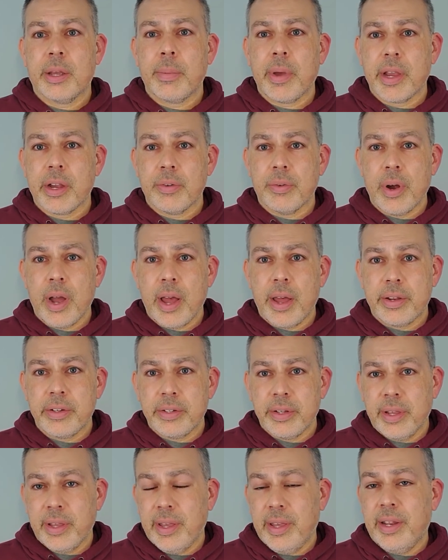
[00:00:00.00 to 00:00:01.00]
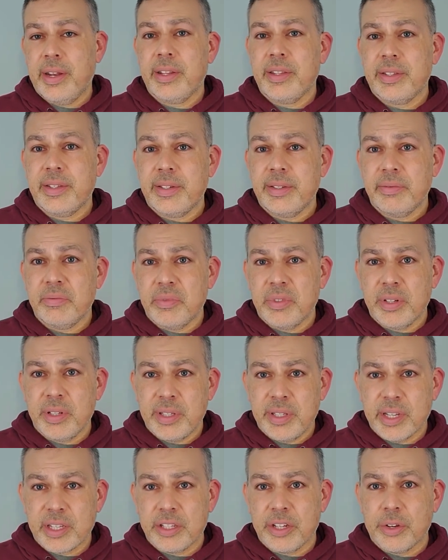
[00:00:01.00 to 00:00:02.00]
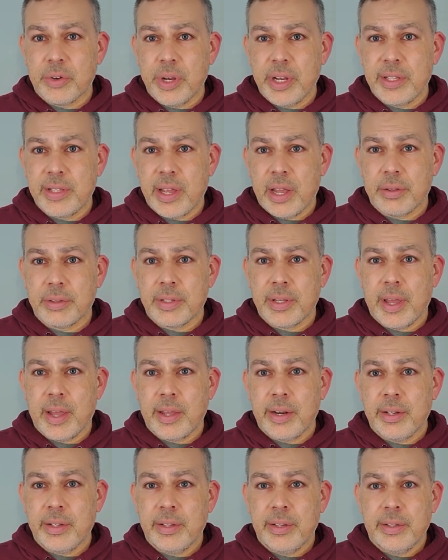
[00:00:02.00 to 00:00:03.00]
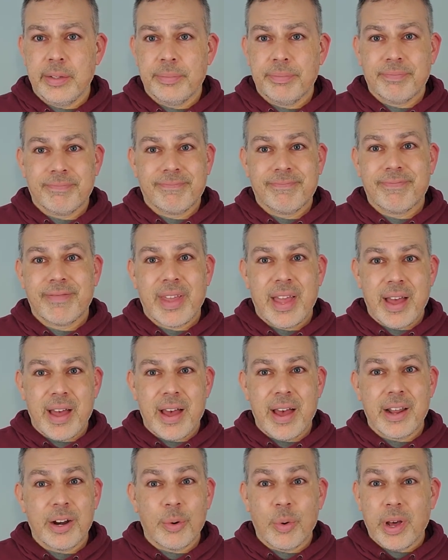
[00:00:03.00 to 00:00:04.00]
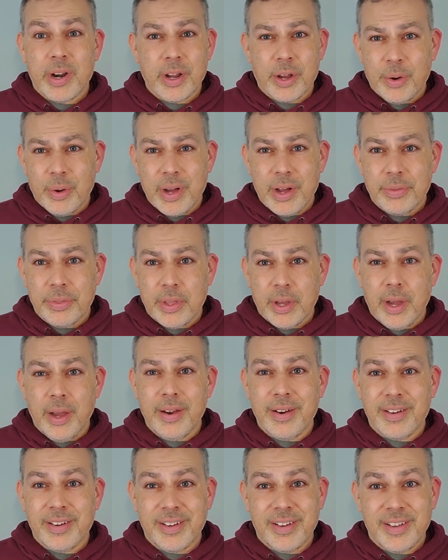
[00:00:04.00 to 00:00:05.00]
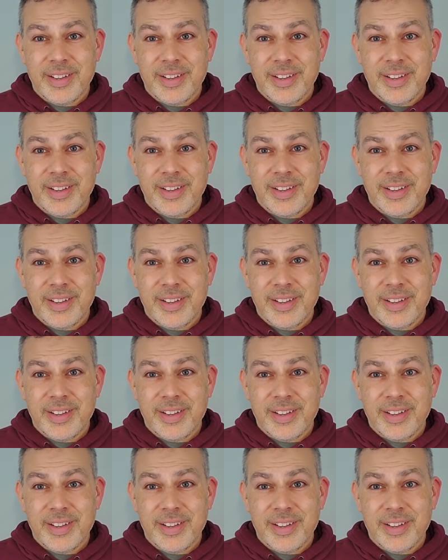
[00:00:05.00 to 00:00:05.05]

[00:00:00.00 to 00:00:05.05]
in my garage and it's six degrees outside. I don't want to go out there.